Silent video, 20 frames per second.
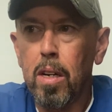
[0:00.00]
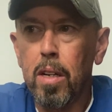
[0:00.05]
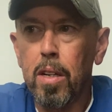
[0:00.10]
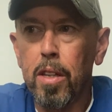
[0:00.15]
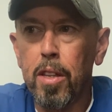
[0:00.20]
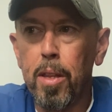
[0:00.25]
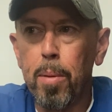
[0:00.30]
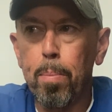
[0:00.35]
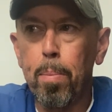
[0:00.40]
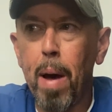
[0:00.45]

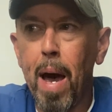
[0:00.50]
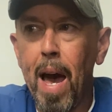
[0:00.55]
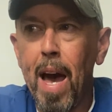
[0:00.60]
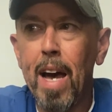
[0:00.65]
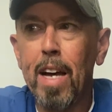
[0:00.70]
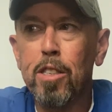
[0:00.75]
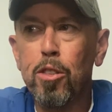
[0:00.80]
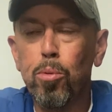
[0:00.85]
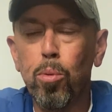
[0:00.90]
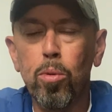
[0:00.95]
The
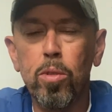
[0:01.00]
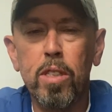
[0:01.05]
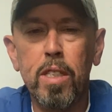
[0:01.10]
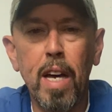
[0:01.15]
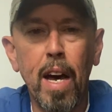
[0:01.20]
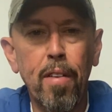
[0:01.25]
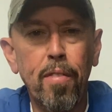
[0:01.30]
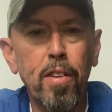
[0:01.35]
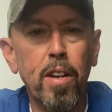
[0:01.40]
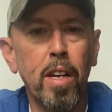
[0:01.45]
bass will
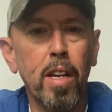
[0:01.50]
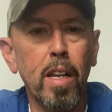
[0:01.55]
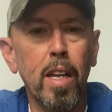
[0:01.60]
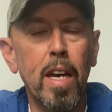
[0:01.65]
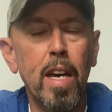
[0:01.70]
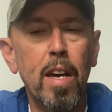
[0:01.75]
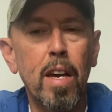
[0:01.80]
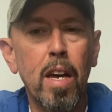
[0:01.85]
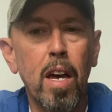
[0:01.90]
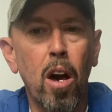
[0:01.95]

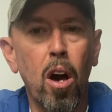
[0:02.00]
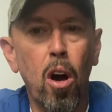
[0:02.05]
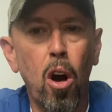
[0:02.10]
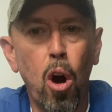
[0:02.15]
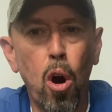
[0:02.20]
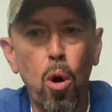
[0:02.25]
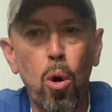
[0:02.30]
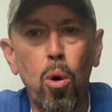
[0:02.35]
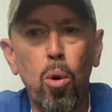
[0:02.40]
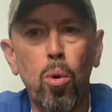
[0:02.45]
definitely
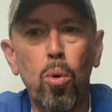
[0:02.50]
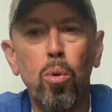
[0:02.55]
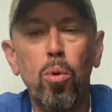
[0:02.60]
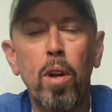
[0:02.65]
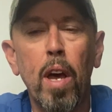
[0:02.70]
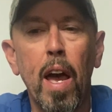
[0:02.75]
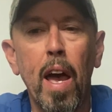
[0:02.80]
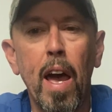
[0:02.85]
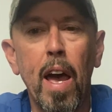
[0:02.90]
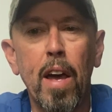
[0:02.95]

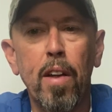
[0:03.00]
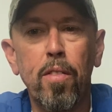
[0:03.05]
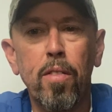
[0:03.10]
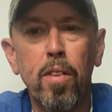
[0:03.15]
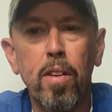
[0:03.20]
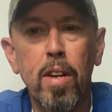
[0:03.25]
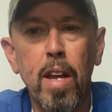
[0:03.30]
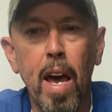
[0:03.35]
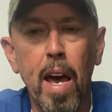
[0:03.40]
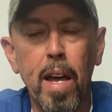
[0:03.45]
hold
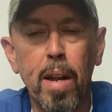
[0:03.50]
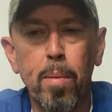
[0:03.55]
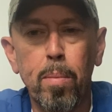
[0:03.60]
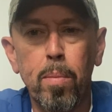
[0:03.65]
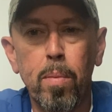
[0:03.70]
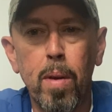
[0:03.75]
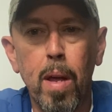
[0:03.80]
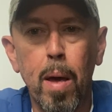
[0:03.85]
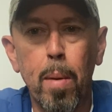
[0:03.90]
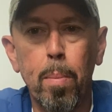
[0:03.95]

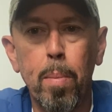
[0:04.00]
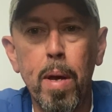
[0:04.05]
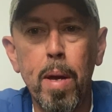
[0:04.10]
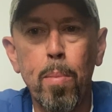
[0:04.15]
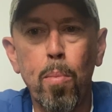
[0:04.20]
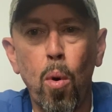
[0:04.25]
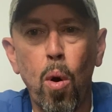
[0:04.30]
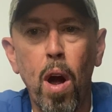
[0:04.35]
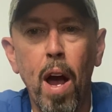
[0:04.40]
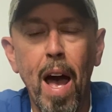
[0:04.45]
and be
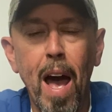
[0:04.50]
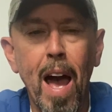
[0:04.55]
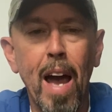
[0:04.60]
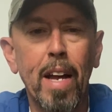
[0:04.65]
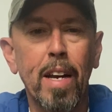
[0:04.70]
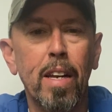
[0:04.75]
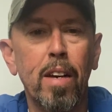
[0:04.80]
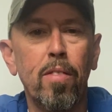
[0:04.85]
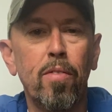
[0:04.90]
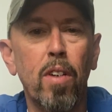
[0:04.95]
more
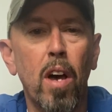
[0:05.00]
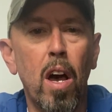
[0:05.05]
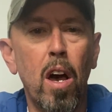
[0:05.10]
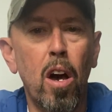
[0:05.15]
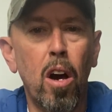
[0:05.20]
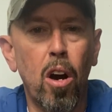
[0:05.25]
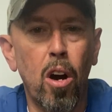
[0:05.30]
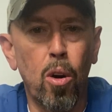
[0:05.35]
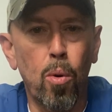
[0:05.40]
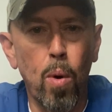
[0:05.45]
active
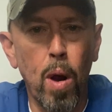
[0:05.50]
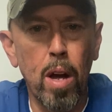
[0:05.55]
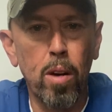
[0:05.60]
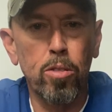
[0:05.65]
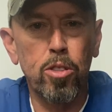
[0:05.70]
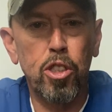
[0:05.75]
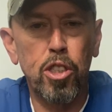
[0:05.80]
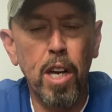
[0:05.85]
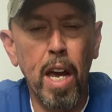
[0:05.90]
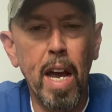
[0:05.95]
around
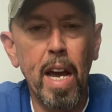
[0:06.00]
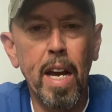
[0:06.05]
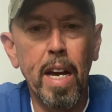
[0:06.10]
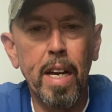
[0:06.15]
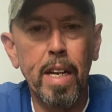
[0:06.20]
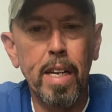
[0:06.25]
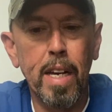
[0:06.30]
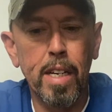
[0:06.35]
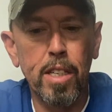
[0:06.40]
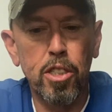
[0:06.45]

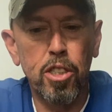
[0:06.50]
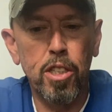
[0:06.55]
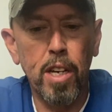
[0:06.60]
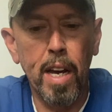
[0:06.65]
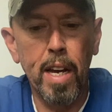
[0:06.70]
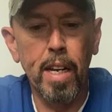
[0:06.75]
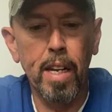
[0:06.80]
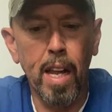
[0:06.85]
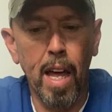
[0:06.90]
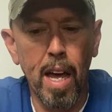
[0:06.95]
shade and
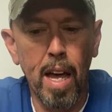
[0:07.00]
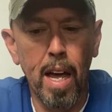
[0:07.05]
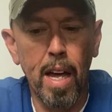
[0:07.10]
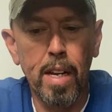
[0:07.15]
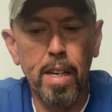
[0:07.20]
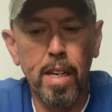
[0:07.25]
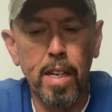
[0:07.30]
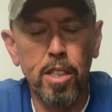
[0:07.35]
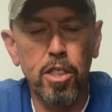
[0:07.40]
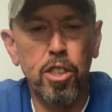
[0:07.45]
shade
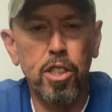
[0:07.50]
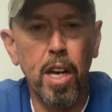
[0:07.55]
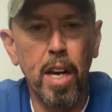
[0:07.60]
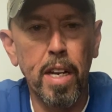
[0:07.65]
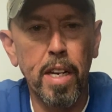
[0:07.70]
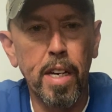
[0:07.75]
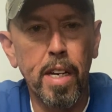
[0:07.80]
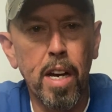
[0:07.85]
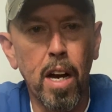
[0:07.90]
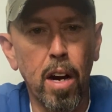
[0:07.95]
line and
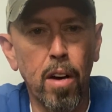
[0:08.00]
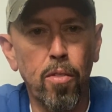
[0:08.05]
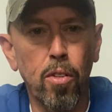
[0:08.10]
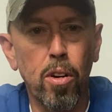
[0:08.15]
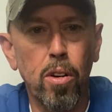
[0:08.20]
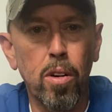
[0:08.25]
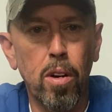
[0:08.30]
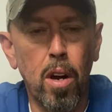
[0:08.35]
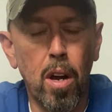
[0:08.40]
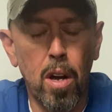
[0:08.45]
shady
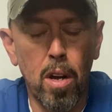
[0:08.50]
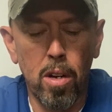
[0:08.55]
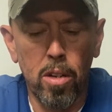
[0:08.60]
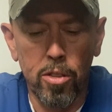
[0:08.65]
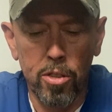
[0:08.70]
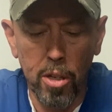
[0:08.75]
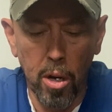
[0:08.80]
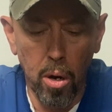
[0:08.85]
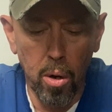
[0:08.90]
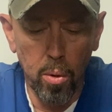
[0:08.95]
cover.
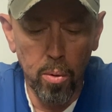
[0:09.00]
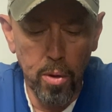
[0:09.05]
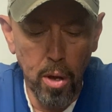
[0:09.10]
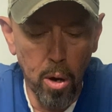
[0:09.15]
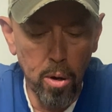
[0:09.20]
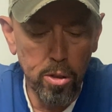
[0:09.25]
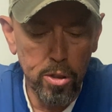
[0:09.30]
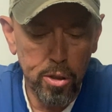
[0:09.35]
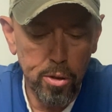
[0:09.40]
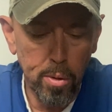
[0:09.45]
So
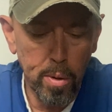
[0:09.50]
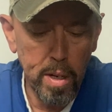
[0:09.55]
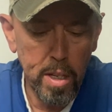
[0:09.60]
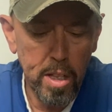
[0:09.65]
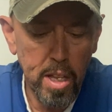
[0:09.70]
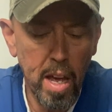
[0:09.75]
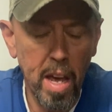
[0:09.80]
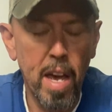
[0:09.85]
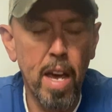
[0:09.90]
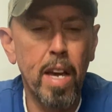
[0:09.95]
those 3
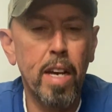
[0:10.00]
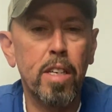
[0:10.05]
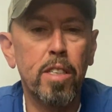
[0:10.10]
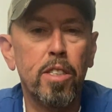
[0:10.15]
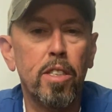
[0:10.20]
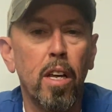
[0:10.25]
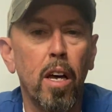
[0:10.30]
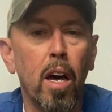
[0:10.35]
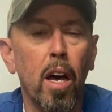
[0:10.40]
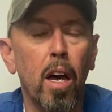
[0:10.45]

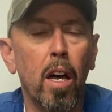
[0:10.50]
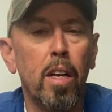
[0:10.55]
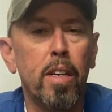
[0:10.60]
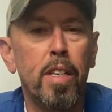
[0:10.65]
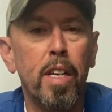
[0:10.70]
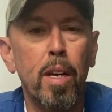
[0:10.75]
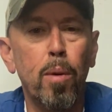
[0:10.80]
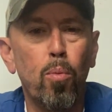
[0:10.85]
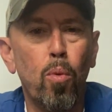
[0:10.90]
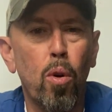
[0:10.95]
things,
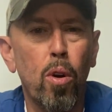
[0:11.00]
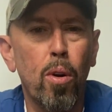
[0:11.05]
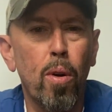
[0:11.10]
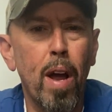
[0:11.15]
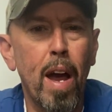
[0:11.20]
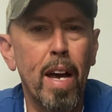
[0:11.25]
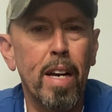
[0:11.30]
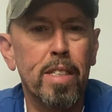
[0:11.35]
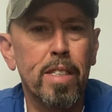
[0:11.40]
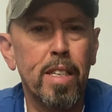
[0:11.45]
deep water
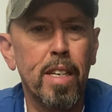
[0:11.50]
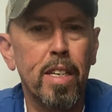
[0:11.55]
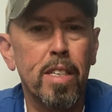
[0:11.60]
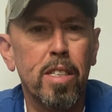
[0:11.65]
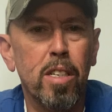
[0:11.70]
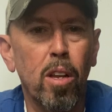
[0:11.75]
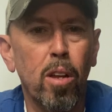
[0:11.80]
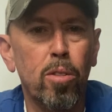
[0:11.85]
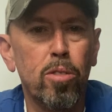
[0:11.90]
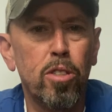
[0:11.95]
access
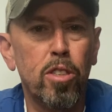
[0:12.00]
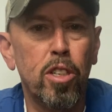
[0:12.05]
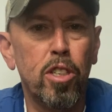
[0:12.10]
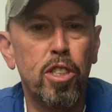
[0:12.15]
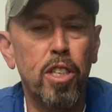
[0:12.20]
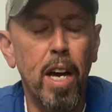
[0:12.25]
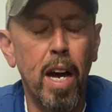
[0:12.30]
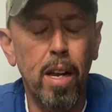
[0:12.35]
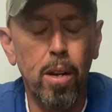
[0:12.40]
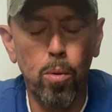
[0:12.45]
close to
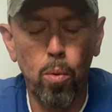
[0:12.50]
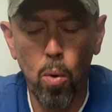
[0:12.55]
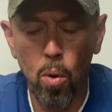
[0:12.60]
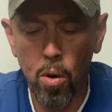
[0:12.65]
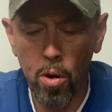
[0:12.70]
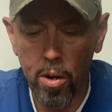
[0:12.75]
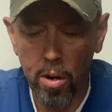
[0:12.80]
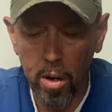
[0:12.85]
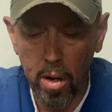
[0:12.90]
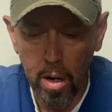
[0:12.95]
shallow
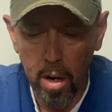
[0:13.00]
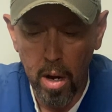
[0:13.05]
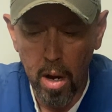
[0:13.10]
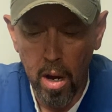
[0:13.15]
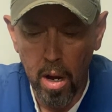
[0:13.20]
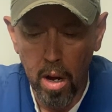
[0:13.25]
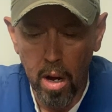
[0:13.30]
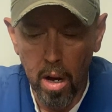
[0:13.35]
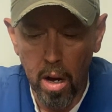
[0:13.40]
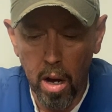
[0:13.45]
water,
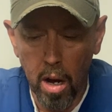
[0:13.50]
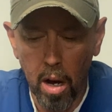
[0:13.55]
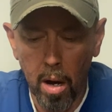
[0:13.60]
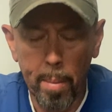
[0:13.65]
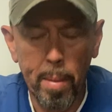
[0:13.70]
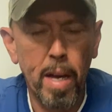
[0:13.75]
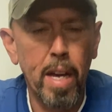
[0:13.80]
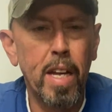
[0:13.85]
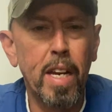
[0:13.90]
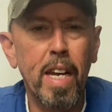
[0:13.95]

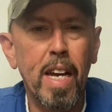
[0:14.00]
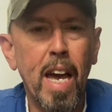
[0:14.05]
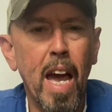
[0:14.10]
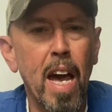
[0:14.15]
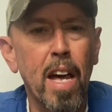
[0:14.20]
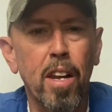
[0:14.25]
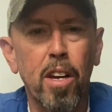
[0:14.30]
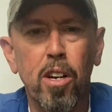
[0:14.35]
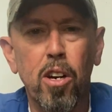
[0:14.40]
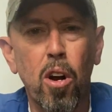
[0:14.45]
any
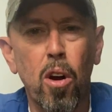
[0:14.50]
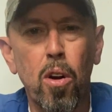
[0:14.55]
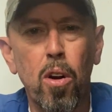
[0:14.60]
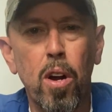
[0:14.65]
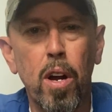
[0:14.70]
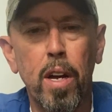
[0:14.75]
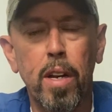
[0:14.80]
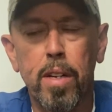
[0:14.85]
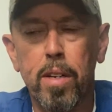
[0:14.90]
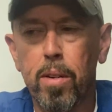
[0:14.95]
kind of
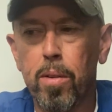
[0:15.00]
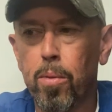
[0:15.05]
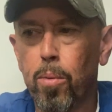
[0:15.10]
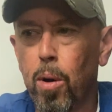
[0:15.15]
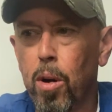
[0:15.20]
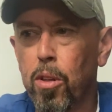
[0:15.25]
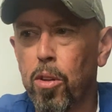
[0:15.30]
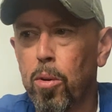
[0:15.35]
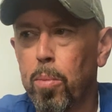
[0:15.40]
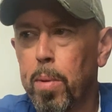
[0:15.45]
current,
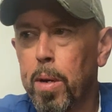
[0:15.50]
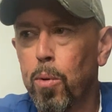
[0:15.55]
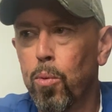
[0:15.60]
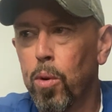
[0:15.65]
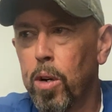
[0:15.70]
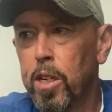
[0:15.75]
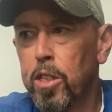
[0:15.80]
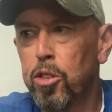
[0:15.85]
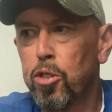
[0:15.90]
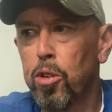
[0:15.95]
whether it be
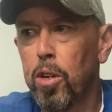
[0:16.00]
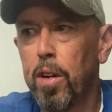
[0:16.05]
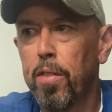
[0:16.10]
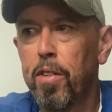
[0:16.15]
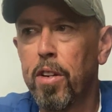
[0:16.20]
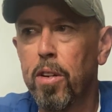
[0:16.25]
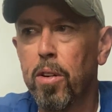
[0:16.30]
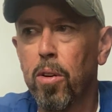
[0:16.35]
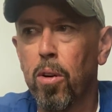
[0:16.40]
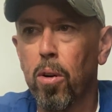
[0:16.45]
wind
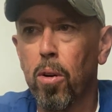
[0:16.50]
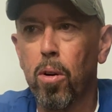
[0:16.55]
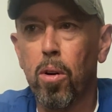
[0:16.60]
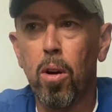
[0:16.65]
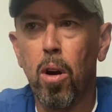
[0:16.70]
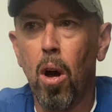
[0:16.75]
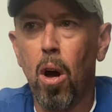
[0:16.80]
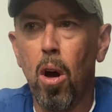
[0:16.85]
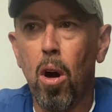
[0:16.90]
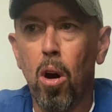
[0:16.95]
driven or
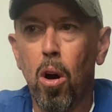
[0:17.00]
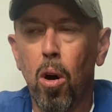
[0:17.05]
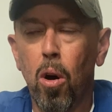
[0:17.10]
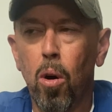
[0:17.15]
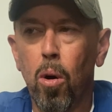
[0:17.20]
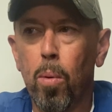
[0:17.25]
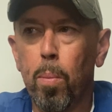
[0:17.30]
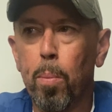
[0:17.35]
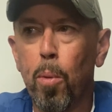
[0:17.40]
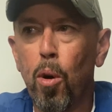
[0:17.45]

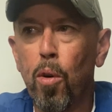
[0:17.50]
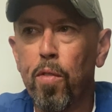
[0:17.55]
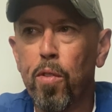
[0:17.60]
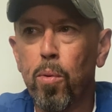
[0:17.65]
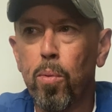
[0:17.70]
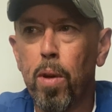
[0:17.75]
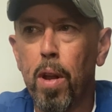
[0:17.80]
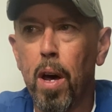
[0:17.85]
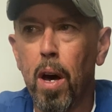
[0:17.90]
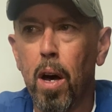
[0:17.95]

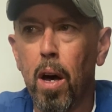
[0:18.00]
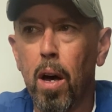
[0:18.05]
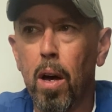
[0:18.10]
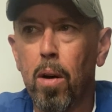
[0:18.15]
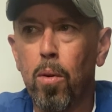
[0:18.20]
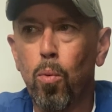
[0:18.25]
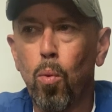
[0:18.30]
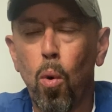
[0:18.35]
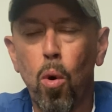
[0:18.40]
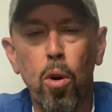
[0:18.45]
moving
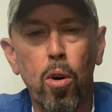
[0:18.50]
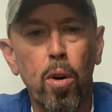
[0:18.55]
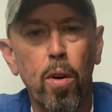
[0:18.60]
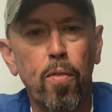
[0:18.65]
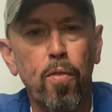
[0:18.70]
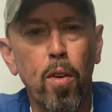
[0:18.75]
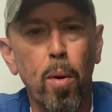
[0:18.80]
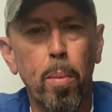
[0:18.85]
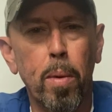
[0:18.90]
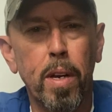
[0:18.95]
water
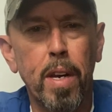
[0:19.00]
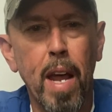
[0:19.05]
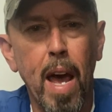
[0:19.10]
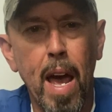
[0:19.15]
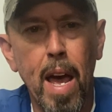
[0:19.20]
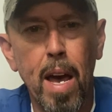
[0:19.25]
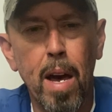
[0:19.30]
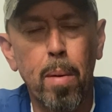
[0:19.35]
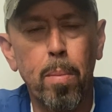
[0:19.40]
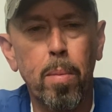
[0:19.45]
from a
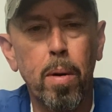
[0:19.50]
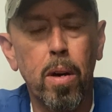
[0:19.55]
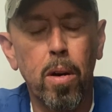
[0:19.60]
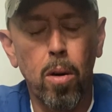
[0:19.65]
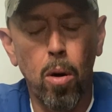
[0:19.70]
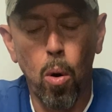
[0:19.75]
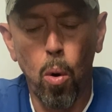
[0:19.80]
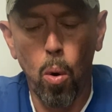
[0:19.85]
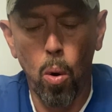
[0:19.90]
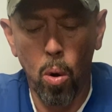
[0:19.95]
dam
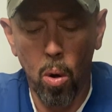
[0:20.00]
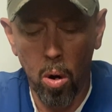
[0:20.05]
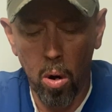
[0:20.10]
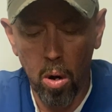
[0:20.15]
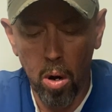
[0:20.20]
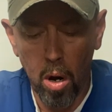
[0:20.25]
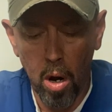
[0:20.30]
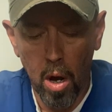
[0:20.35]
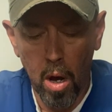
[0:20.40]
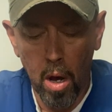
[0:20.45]
or